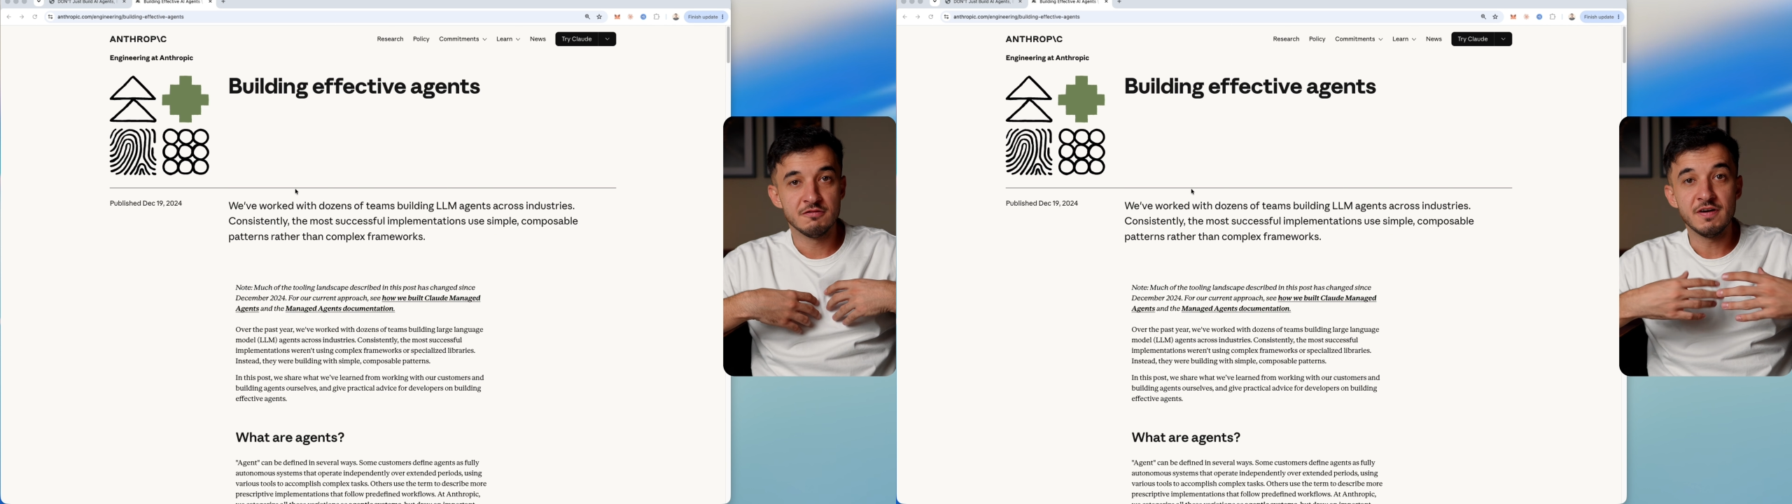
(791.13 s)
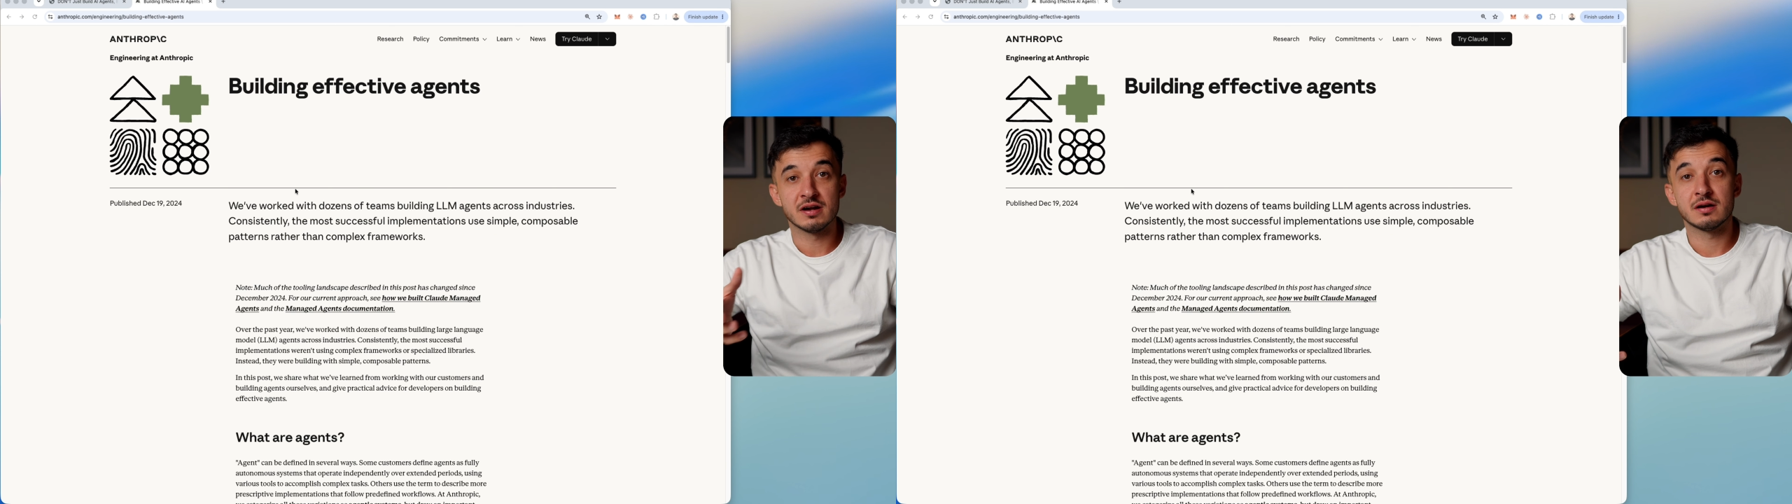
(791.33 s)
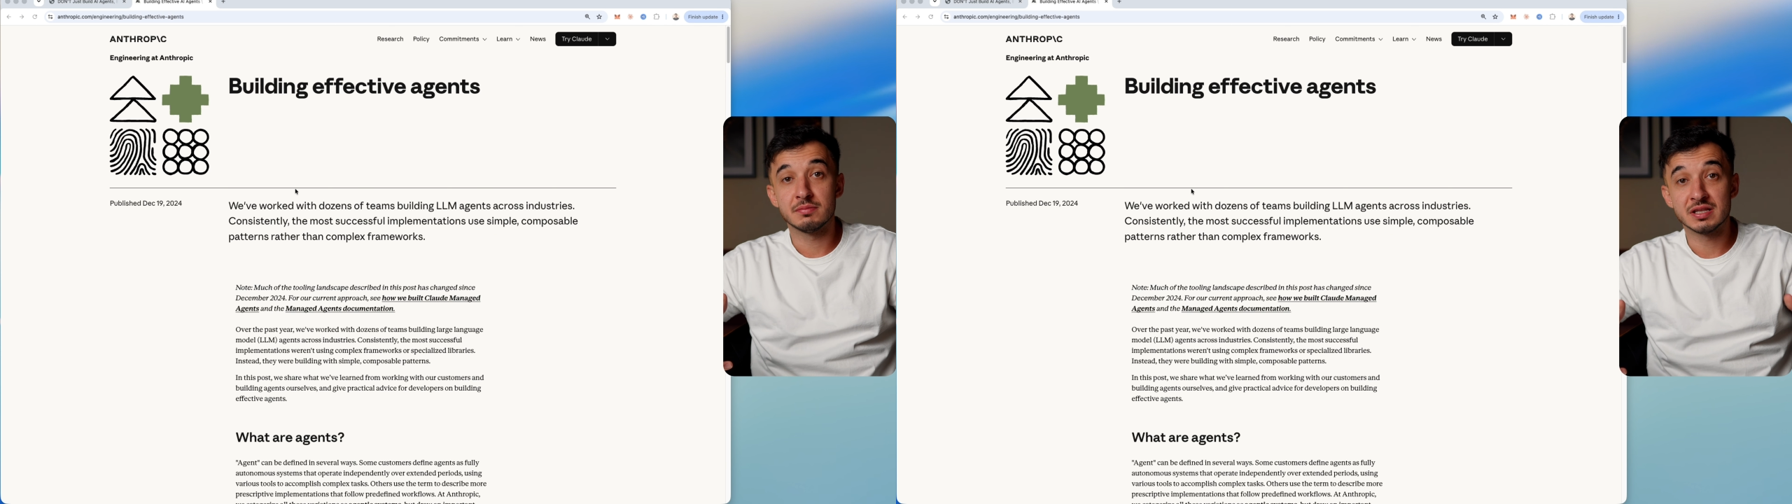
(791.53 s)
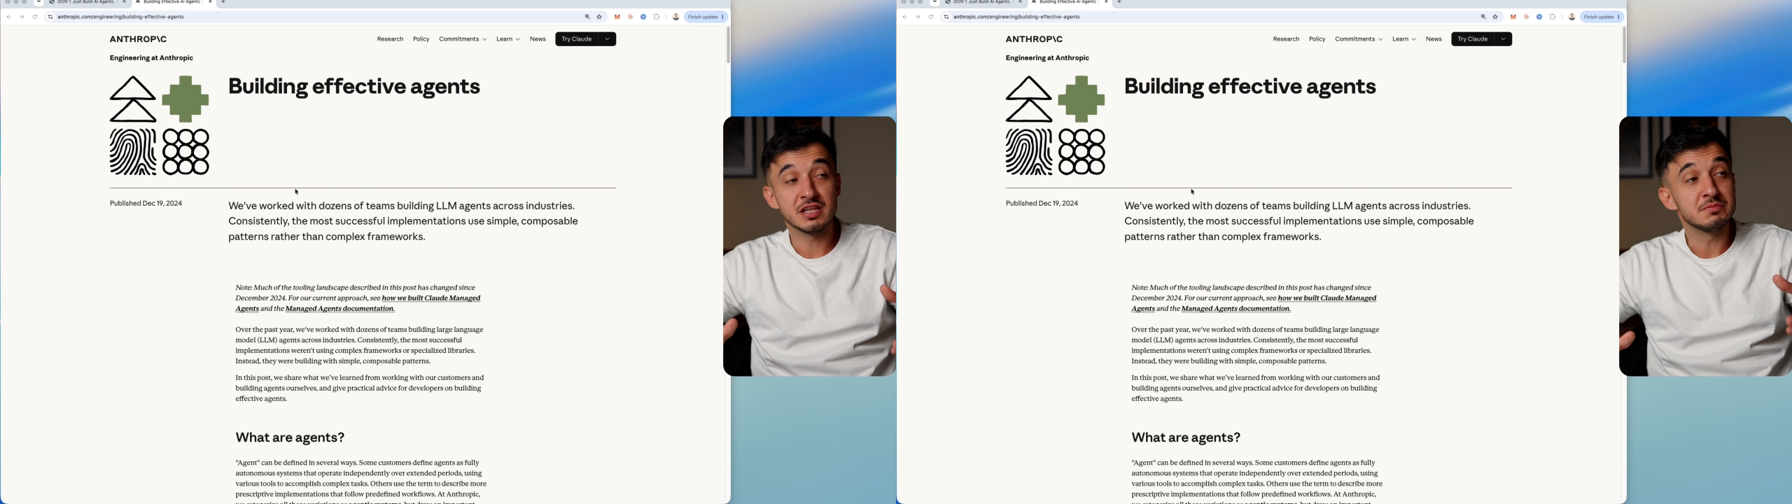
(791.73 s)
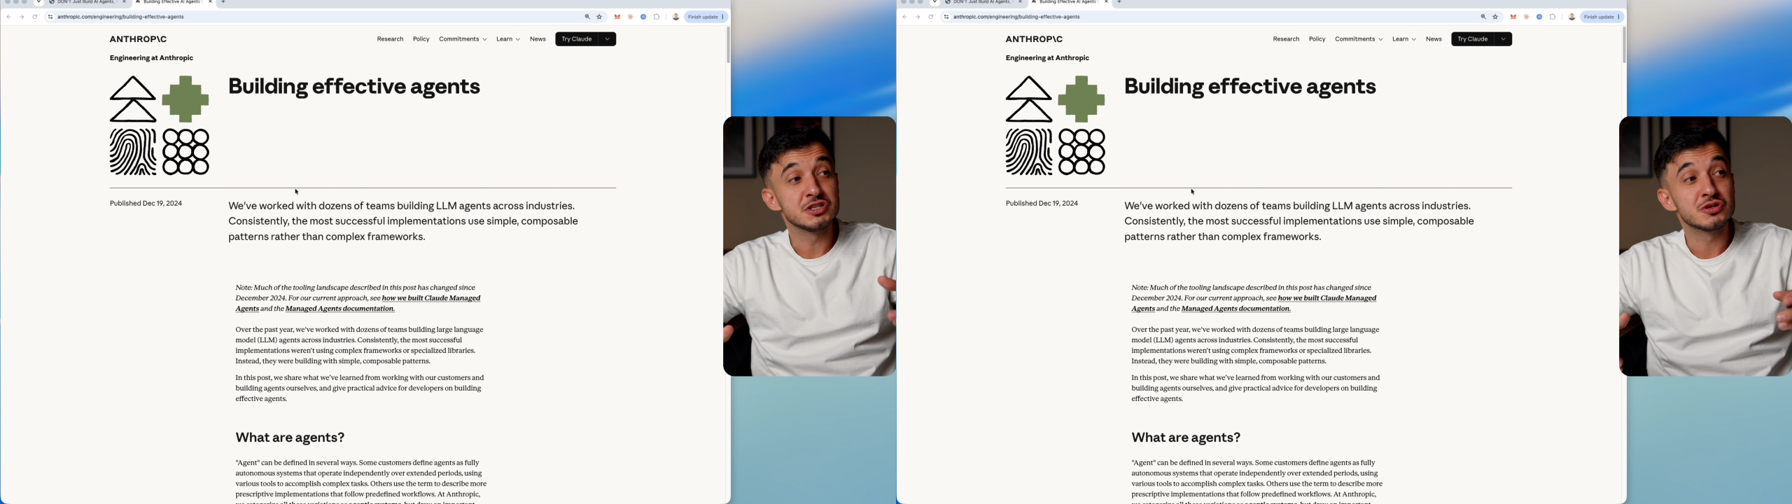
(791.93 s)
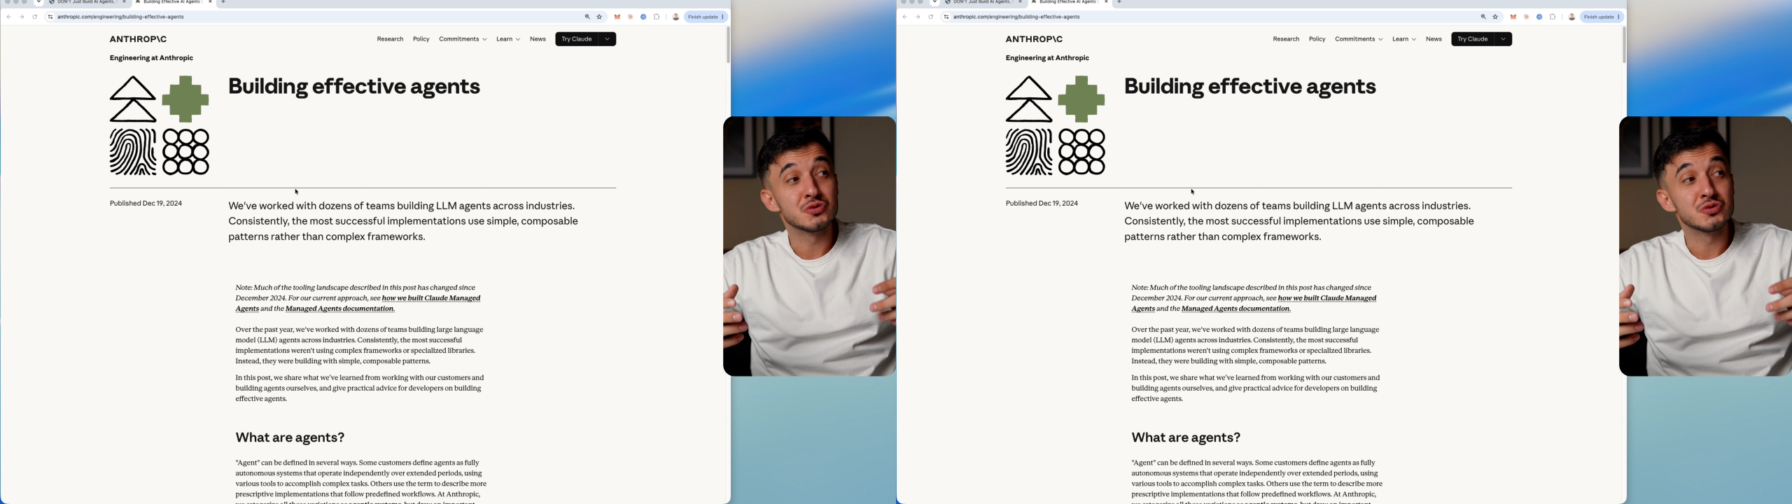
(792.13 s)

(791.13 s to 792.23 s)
Fair, but let me show